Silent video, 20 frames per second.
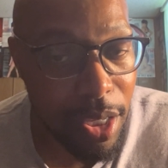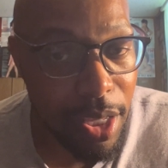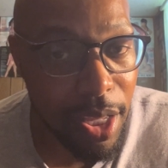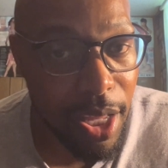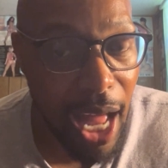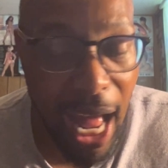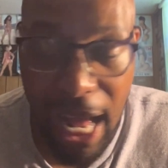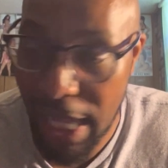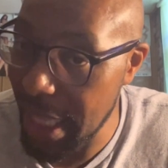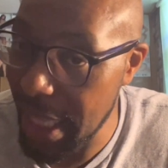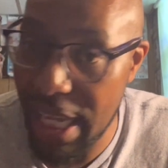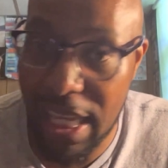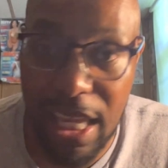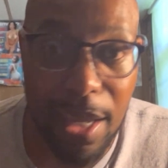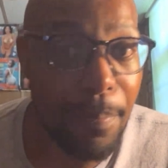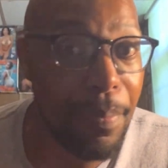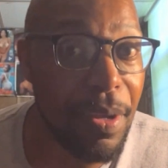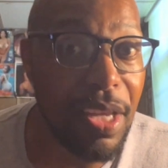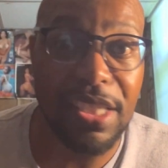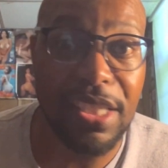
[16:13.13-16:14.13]
I think he
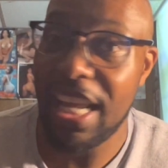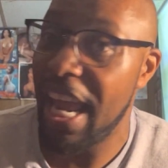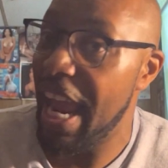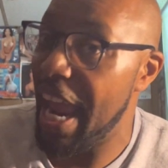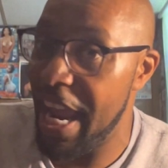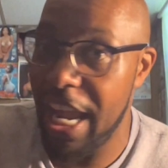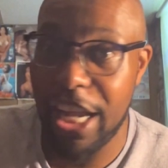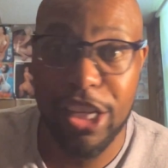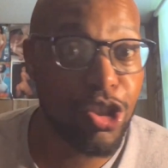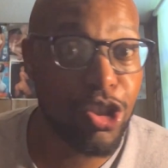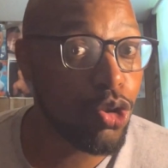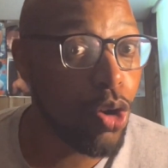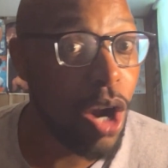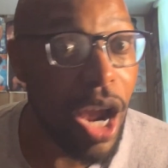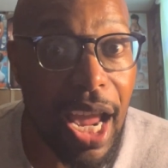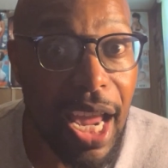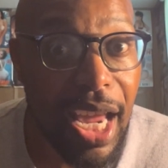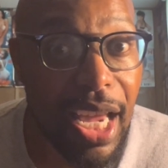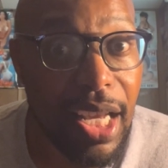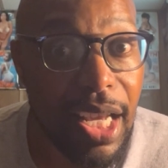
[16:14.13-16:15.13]
beats
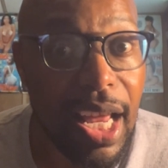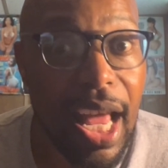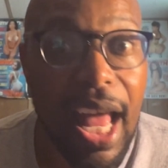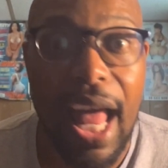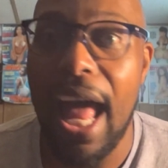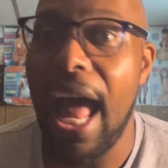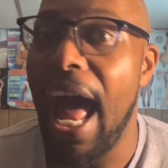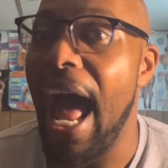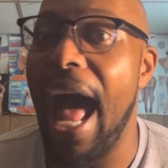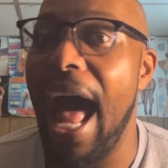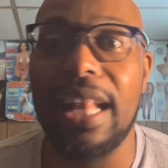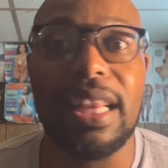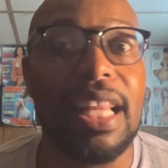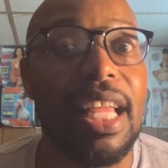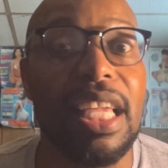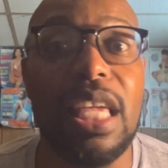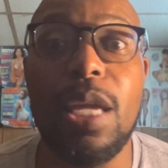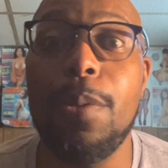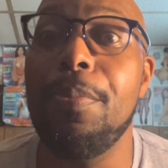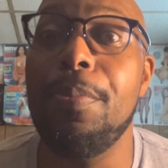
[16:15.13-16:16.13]
Andrade. I
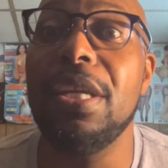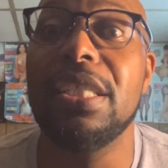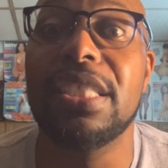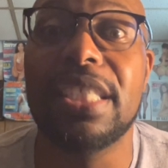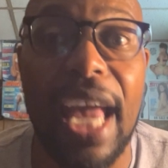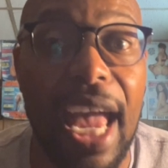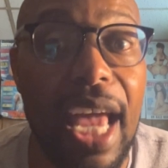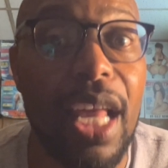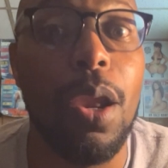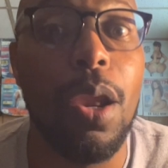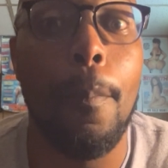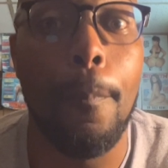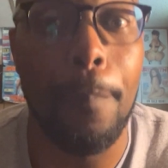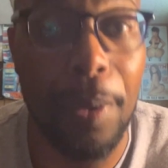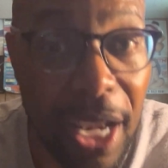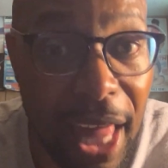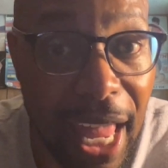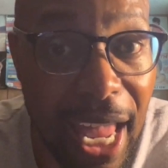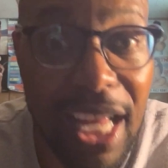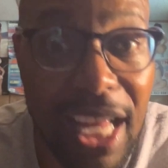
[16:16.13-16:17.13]
think he beats Caleb
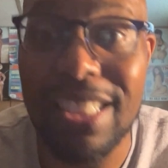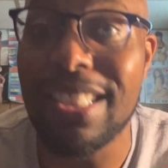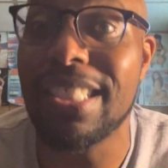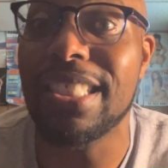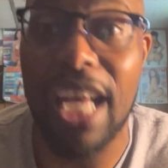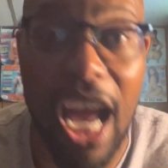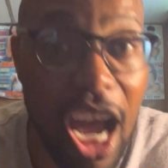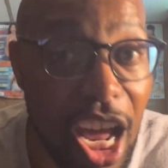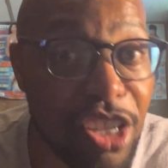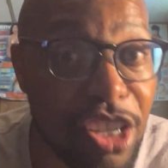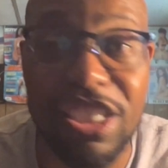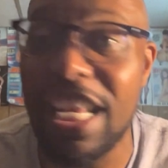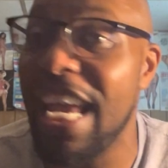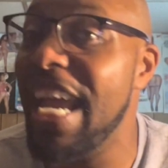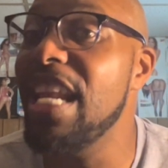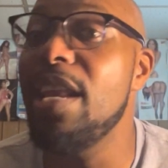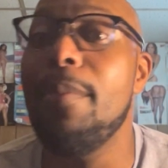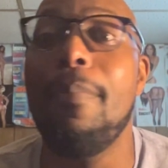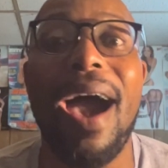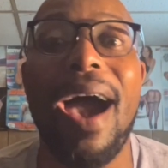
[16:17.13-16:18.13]
Plant, Saunders,
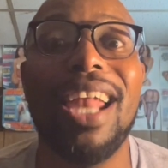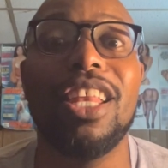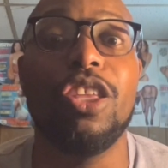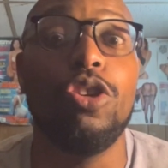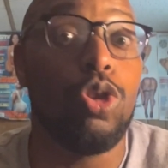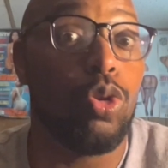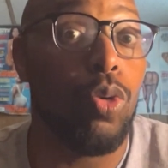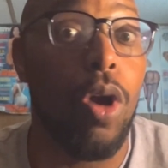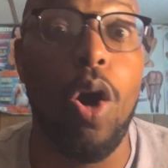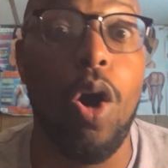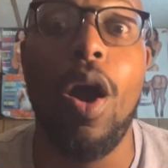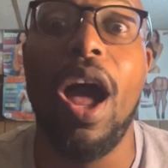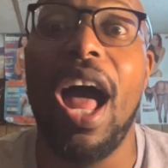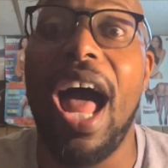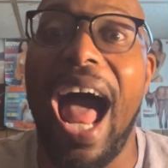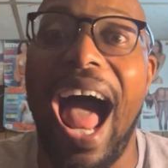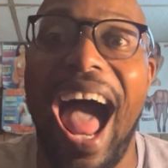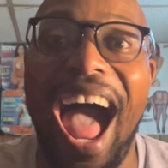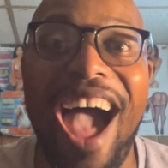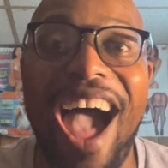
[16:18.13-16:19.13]
anybody you throw.
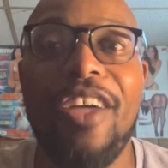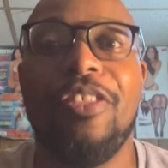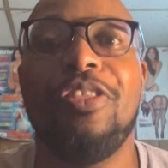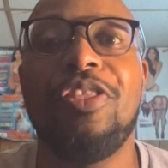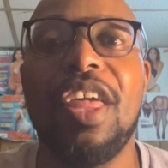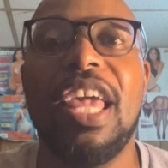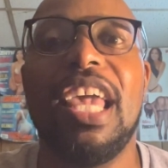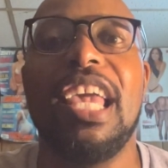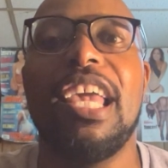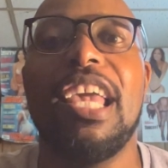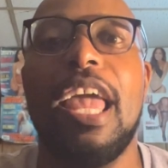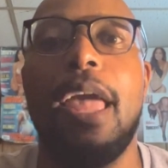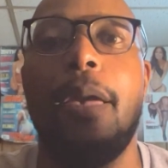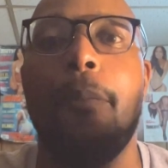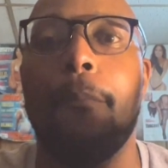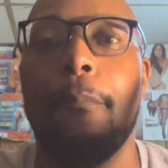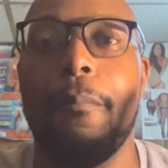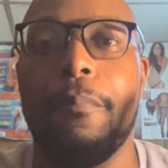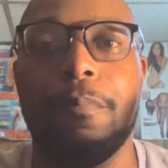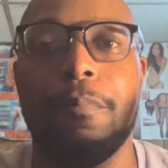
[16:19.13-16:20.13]
I think,
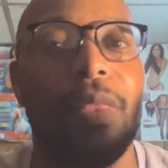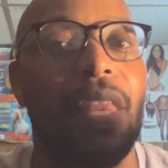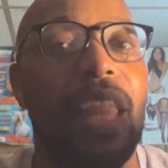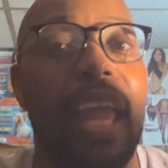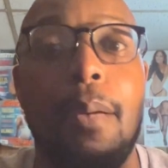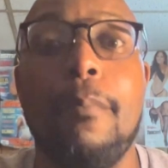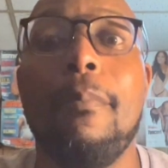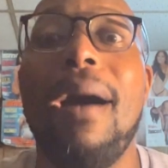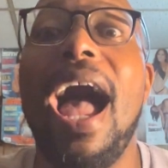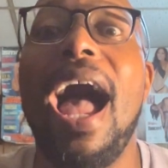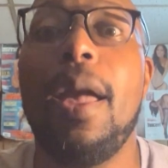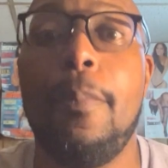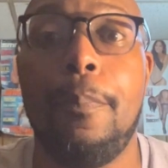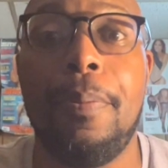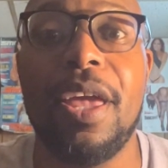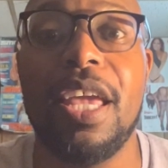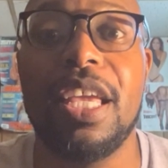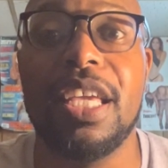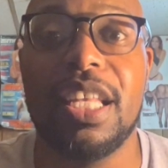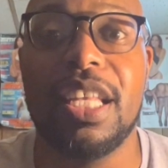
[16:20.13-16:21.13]
in my
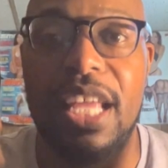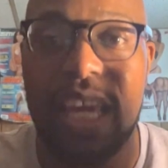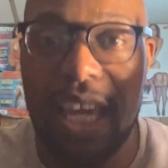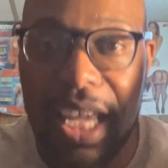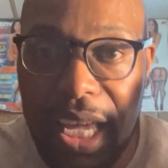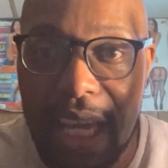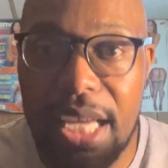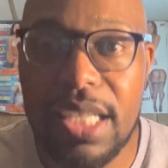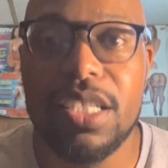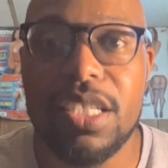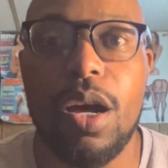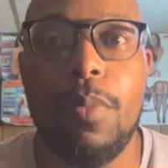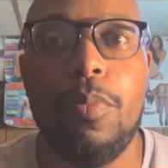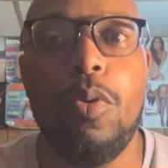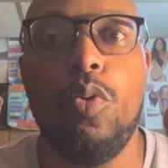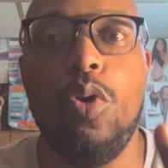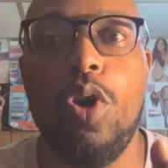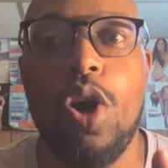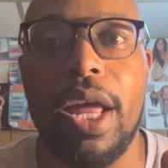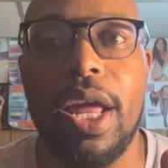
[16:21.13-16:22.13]
opinion, he's number
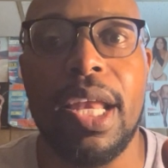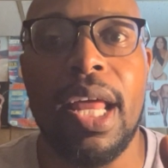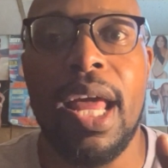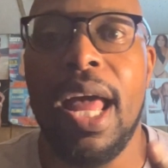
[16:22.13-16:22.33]
one.